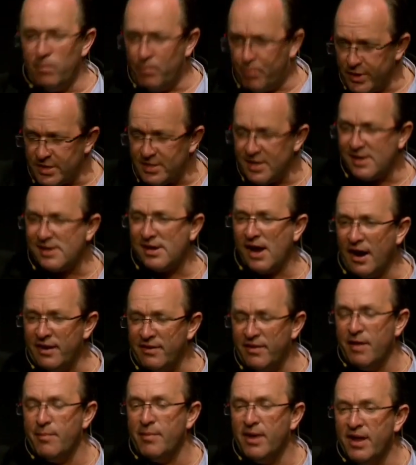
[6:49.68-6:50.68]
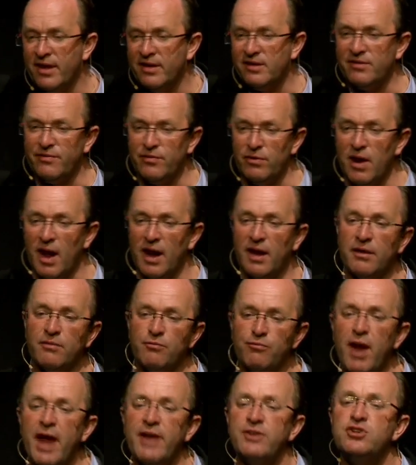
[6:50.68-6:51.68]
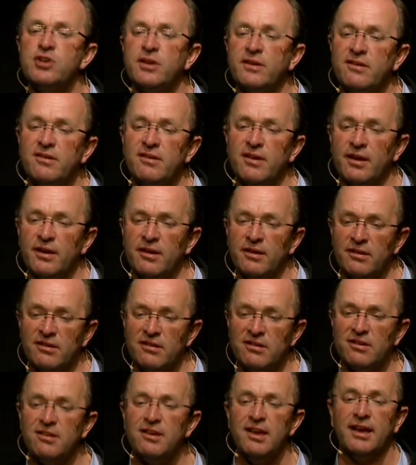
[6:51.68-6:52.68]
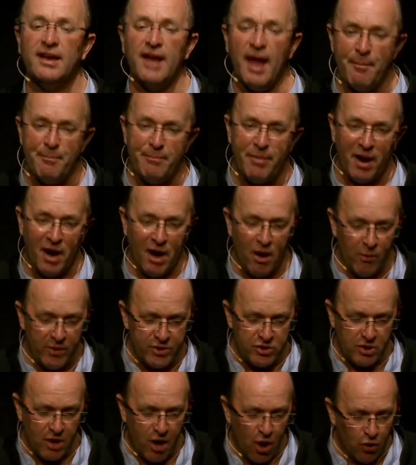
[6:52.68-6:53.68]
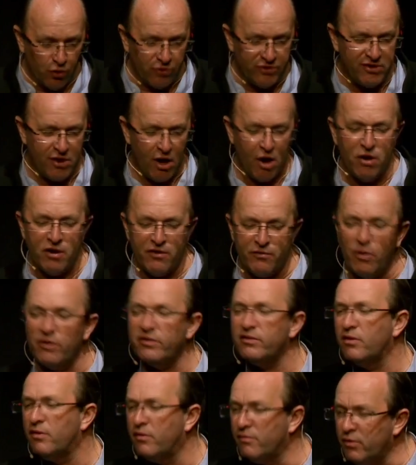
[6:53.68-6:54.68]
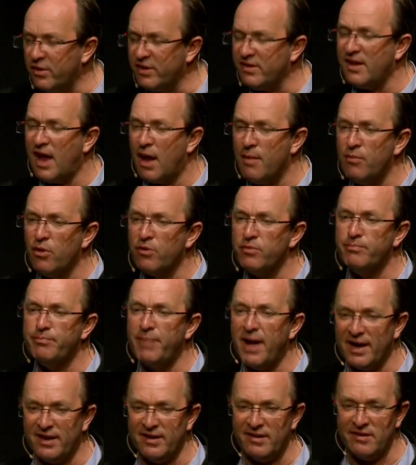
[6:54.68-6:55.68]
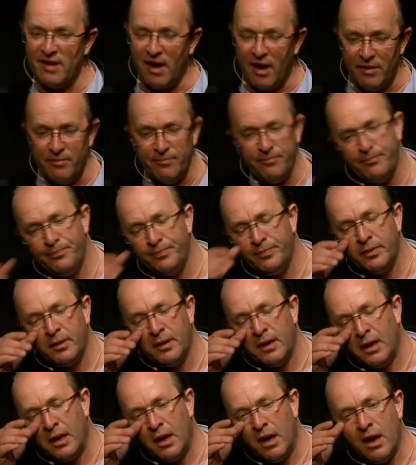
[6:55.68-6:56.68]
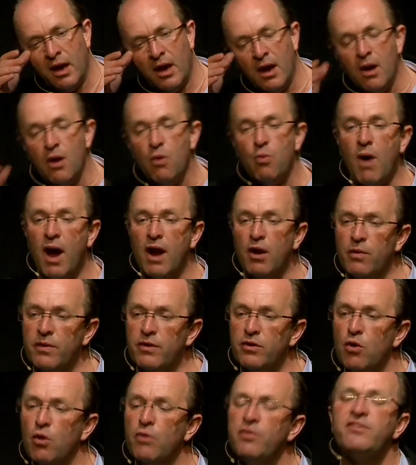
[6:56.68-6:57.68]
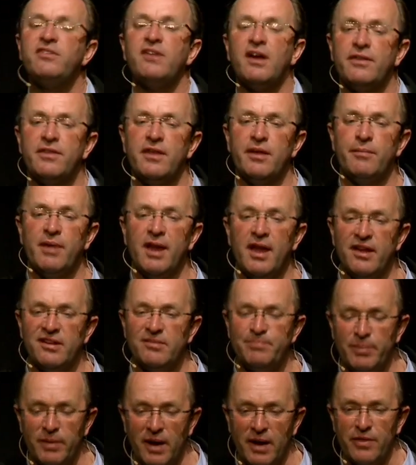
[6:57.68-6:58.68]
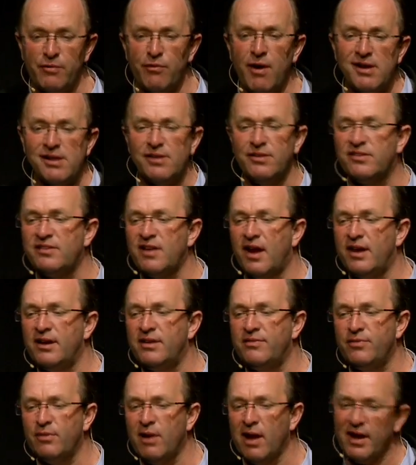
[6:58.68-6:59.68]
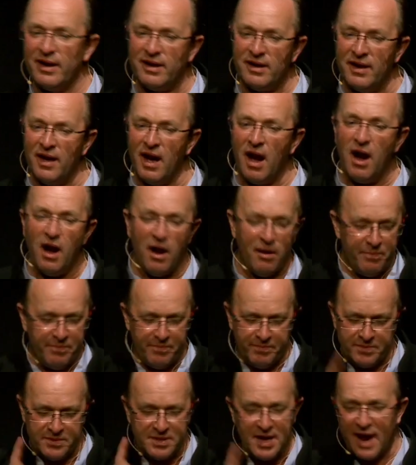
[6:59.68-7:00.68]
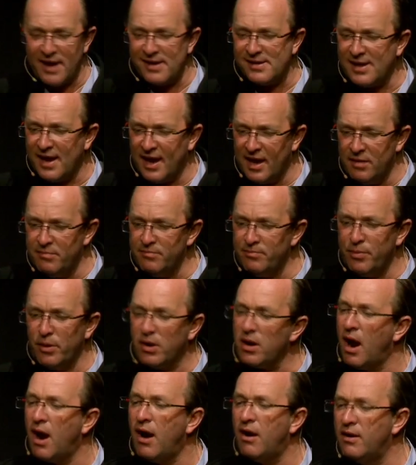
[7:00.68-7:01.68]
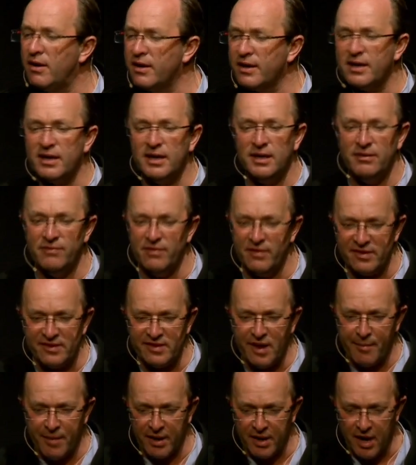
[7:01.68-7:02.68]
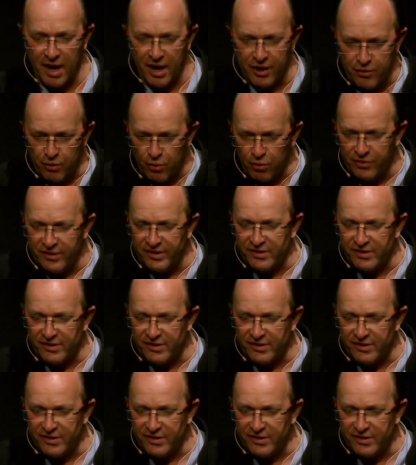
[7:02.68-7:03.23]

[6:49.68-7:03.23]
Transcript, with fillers: British side of the Himalayas, if you like, Ranjit Singh's Sikh Empire, which holds the whole of what, what is now modern Pakistan. While on the northern side of the Himalayas, and the Russian side, if you like, are Tashkent, Bukhara, Khiva, Samarkand, all